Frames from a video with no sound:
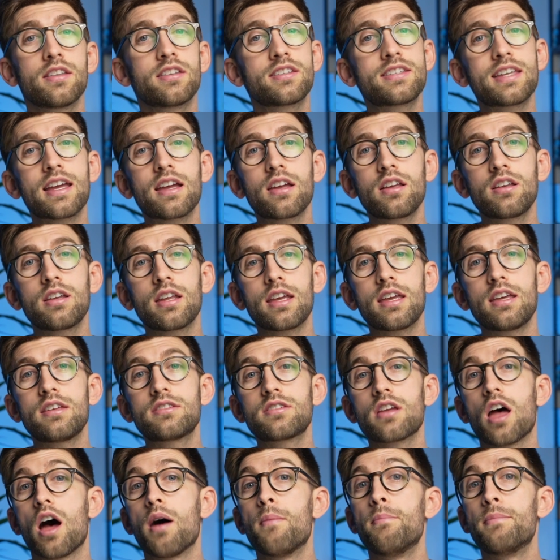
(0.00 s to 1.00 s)
The second is
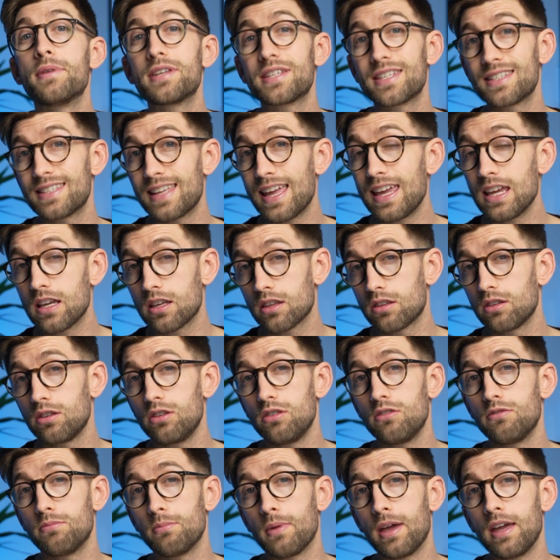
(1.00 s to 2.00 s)
a mistake that
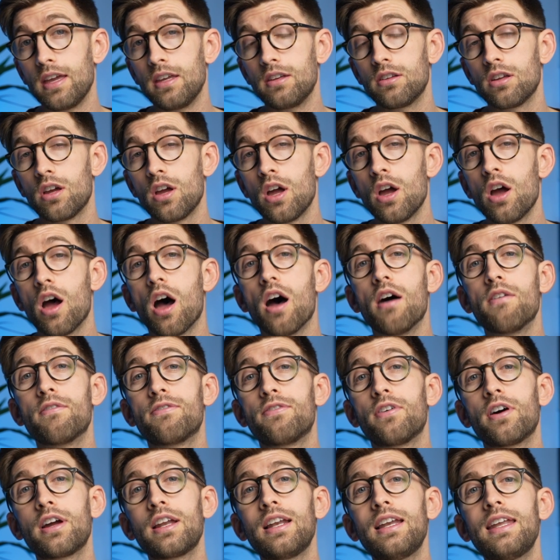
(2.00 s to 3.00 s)
you've made and
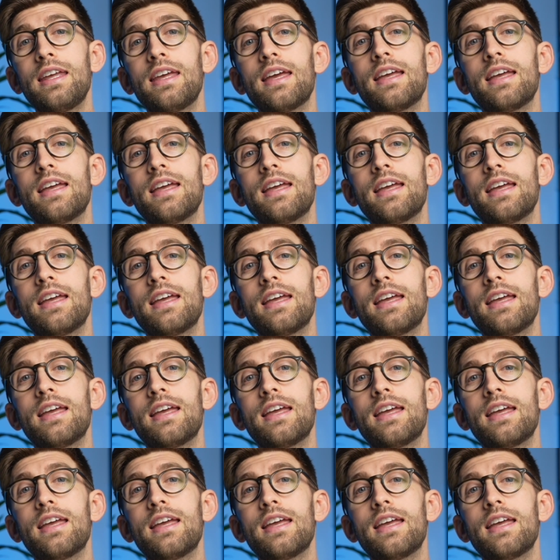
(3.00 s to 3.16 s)
finally,